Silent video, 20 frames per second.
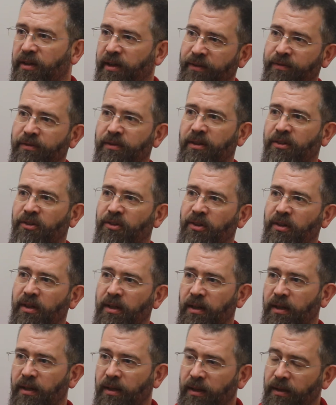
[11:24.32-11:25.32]
enough, and this
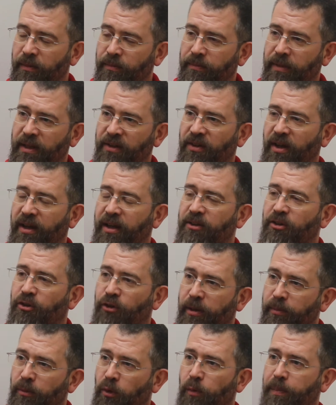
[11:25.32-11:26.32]
means I get to
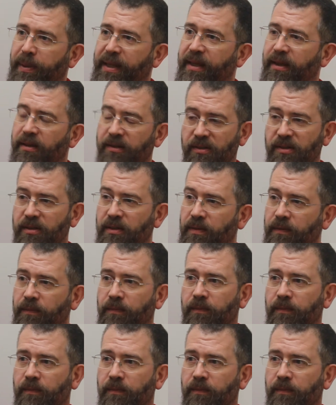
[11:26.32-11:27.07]
drink more beers.